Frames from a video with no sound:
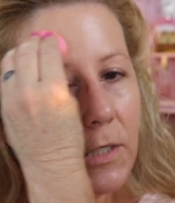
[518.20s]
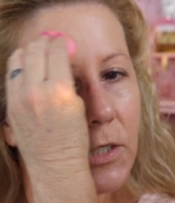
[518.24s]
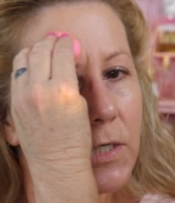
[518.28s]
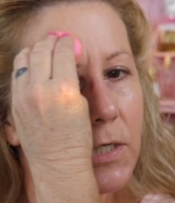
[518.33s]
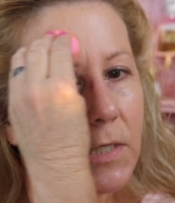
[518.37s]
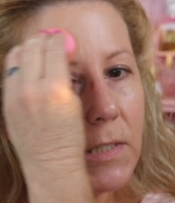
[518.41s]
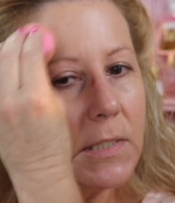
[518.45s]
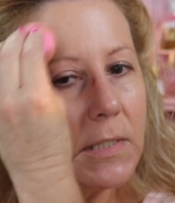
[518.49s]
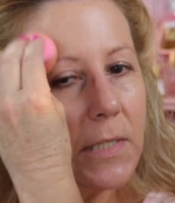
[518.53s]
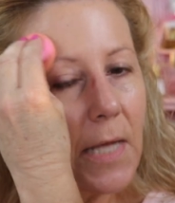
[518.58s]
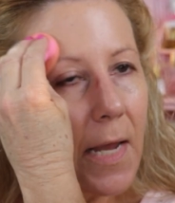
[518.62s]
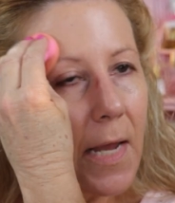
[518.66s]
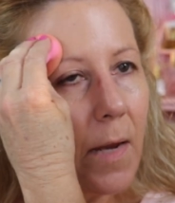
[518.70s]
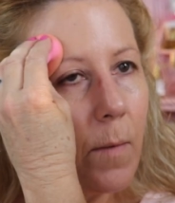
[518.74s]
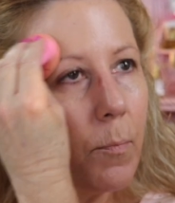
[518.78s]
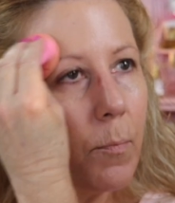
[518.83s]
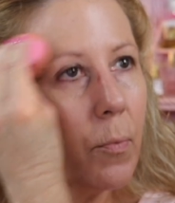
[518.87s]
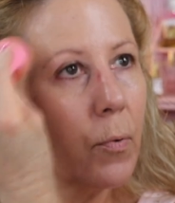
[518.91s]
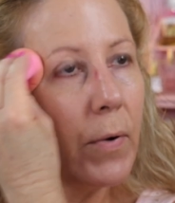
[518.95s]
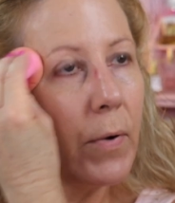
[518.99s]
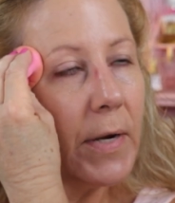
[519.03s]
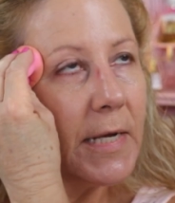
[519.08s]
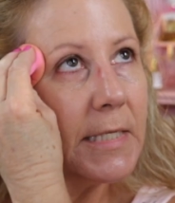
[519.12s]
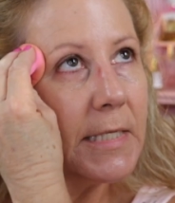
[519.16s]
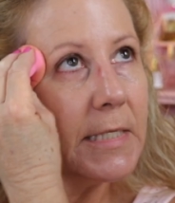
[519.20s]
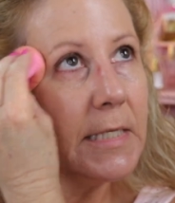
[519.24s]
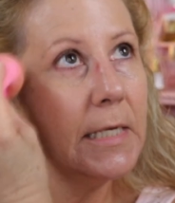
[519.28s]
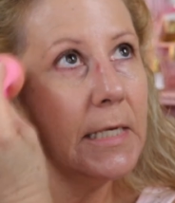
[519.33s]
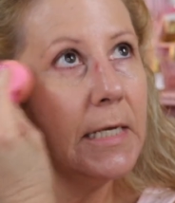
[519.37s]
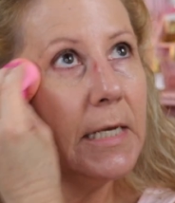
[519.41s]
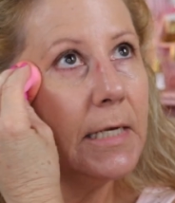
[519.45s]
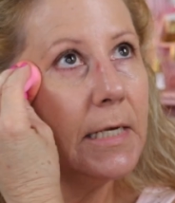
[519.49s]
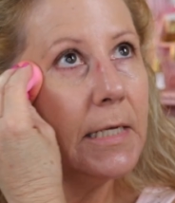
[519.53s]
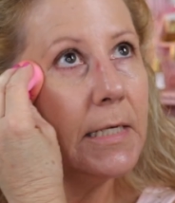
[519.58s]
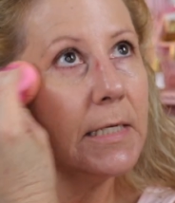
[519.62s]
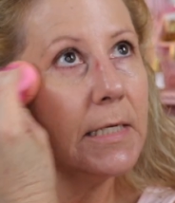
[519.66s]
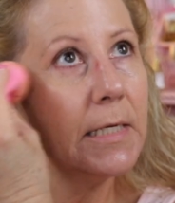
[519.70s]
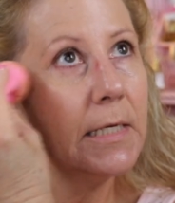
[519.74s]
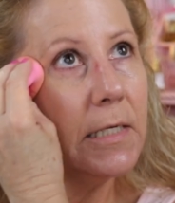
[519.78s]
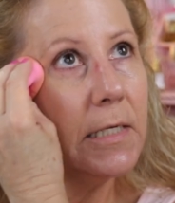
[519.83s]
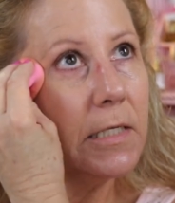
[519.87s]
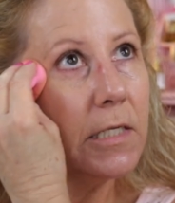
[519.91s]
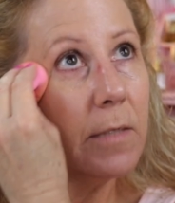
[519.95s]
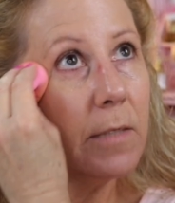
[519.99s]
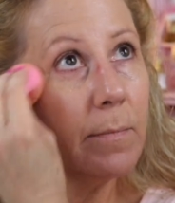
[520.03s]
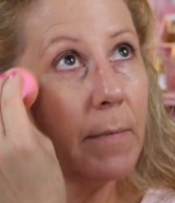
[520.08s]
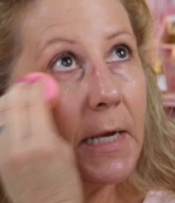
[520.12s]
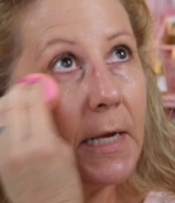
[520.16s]
just like pressing it
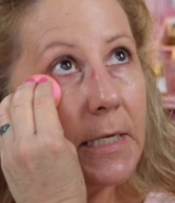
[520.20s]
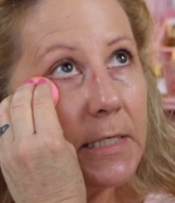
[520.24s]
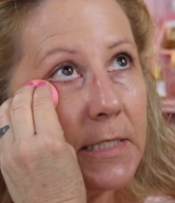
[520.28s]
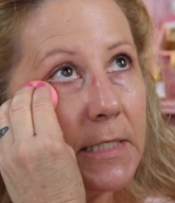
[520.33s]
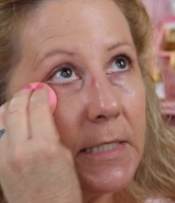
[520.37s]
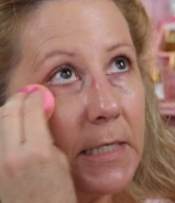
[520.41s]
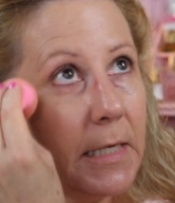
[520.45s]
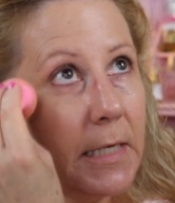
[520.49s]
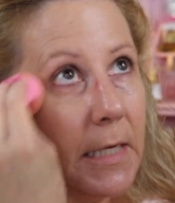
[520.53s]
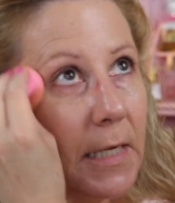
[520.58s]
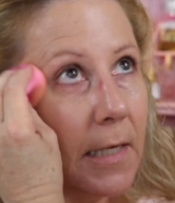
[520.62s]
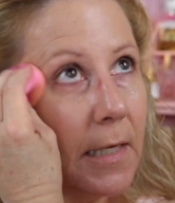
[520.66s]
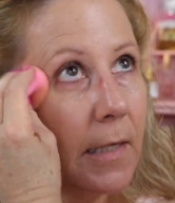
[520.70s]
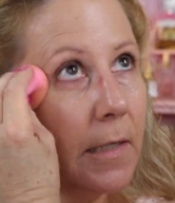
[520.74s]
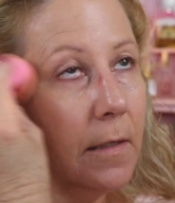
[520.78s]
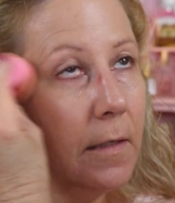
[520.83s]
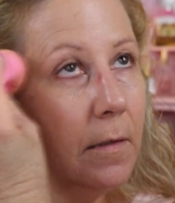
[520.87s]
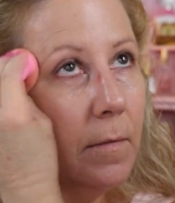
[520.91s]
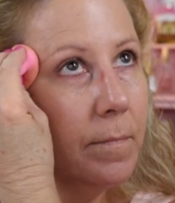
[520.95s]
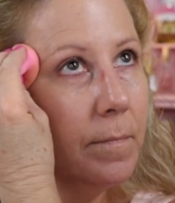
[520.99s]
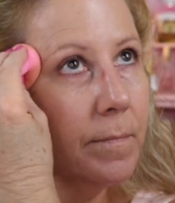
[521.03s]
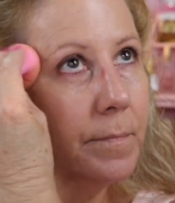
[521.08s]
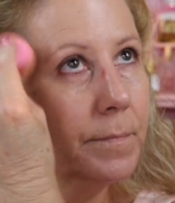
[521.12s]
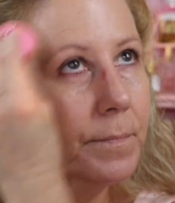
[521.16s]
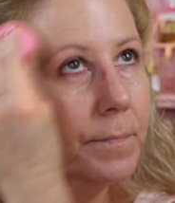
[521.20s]
into my skin.